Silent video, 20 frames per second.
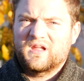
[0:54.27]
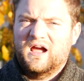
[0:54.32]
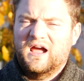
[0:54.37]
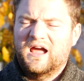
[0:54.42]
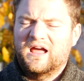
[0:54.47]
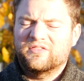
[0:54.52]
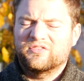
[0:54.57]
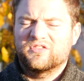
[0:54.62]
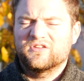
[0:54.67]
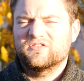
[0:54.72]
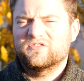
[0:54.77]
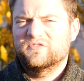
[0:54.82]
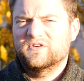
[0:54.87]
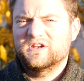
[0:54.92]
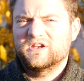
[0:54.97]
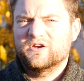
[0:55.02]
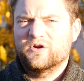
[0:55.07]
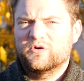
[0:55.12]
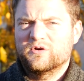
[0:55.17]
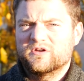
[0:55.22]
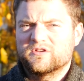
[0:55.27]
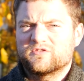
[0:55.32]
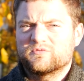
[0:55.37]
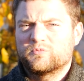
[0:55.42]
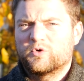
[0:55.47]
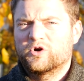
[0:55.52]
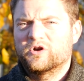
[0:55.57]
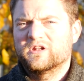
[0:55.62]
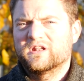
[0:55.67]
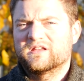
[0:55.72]
and this video is
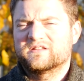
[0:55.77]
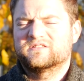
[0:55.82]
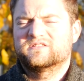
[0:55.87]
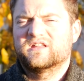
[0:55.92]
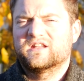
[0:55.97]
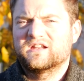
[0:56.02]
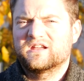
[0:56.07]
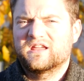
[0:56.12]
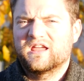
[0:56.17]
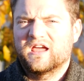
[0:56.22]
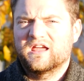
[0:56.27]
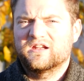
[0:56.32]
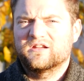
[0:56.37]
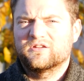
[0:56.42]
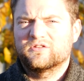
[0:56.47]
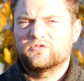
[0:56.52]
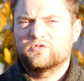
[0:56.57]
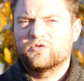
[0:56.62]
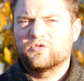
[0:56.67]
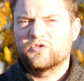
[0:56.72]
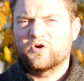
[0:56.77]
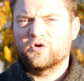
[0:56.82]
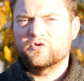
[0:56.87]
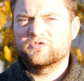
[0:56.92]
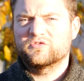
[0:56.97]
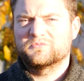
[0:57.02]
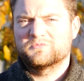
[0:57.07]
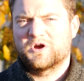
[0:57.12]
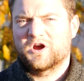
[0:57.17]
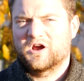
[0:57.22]
more or less dedicated to
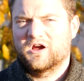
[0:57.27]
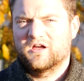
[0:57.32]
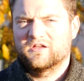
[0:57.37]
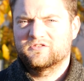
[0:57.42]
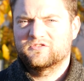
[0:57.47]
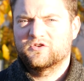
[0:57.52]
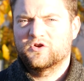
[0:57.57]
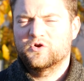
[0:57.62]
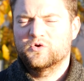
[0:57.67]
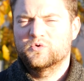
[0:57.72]
those among us